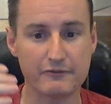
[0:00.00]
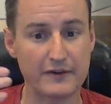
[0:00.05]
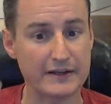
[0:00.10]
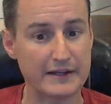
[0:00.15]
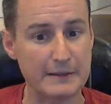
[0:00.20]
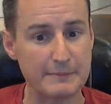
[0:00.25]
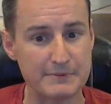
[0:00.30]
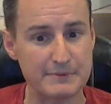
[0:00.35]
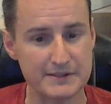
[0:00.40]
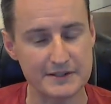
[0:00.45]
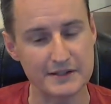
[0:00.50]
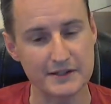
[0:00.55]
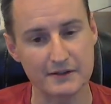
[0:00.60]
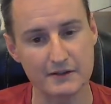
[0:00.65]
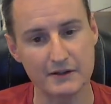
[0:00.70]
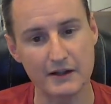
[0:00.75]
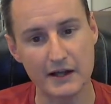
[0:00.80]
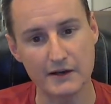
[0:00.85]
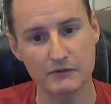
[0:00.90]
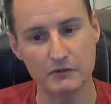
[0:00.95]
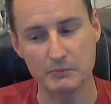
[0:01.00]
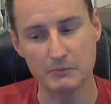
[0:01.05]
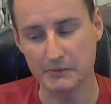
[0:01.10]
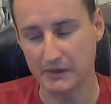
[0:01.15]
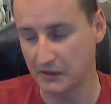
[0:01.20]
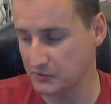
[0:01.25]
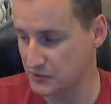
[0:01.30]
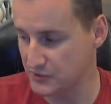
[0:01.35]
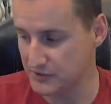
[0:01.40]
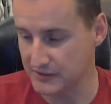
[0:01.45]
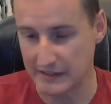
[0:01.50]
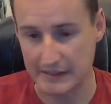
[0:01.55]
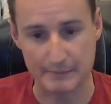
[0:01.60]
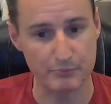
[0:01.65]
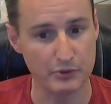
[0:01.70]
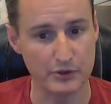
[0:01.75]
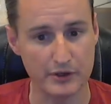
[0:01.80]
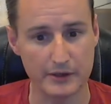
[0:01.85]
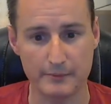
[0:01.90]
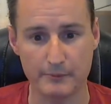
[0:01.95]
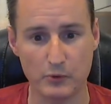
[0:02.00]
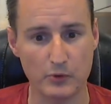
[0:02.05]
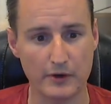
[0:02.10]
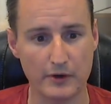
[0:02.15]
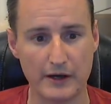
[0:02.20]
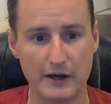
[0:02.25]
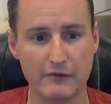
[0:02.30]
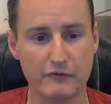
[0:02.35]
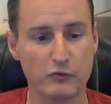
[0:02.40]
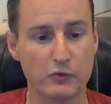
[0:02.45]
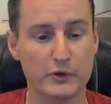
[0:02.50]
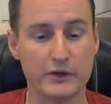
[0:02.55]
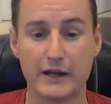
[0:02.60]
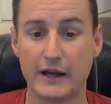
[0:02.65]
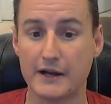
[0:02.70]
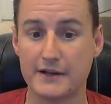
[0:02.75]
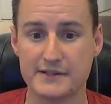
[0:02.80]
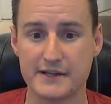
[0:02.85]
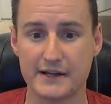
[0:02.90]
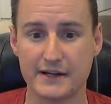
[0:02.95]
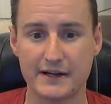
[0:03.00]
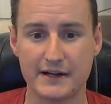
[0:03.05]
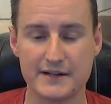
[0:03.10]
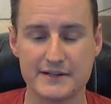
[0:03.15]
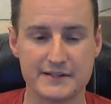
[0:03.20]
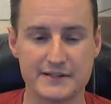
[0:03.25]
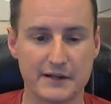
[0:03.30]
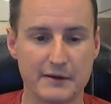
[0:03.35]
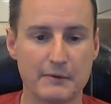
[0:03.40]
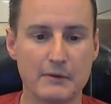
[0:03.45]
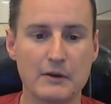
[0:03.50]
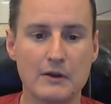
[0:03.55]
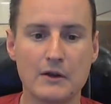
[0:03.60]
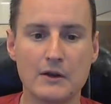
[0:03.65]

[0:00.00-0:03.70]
If I keep seeing a lot of them, then I'll just keep putting them more out for you. How's that guy sound?